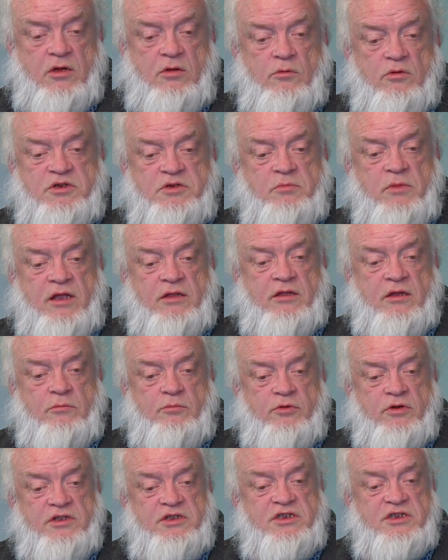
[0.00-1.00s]
which meant that
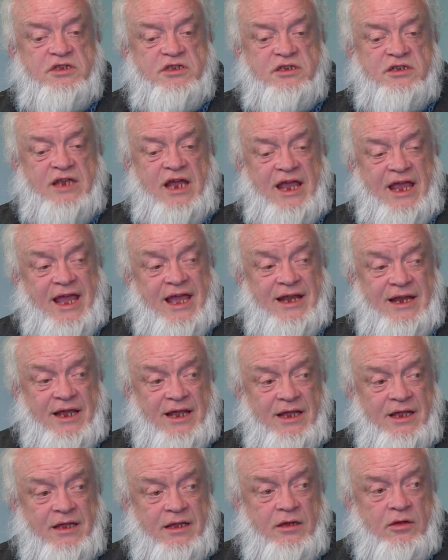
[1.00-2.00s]
Princess
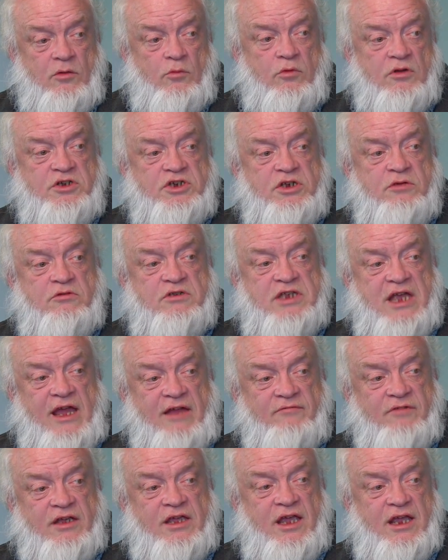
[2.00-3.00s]
Diana, when she was
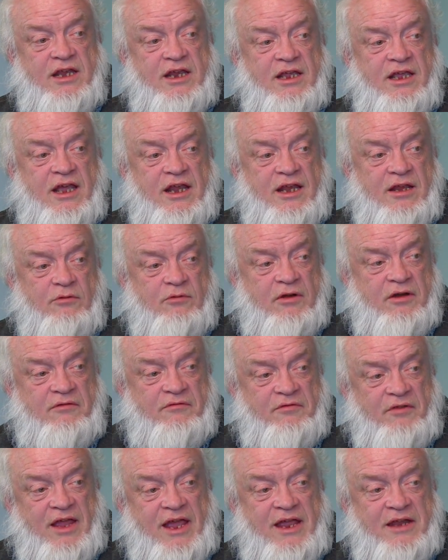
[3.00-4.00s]
advocating getting rid
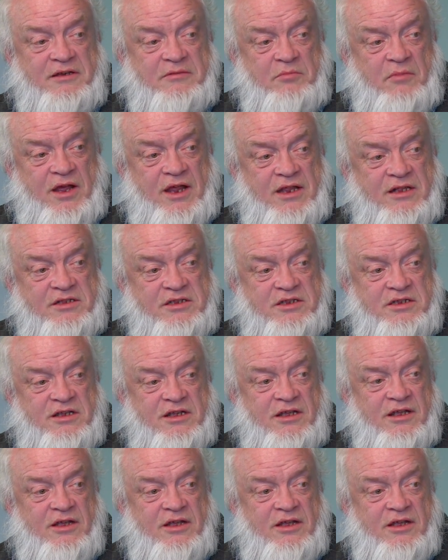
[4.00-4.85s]
of landmines,